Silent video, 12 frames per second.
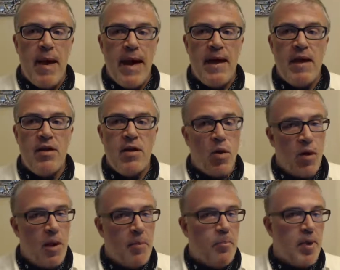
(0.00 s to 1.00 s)

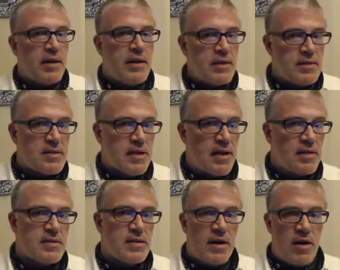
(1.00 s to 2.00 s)
your abundance
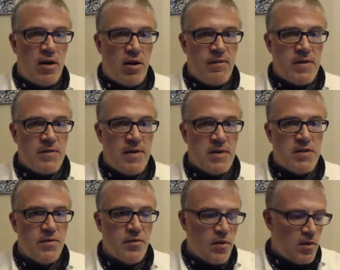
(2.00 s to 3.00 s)
as in a harvest
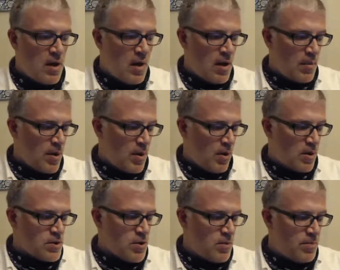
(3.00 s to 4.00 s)
festival, but
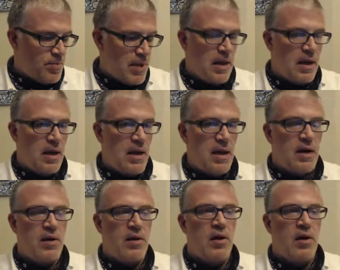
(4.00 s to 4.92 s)
also B,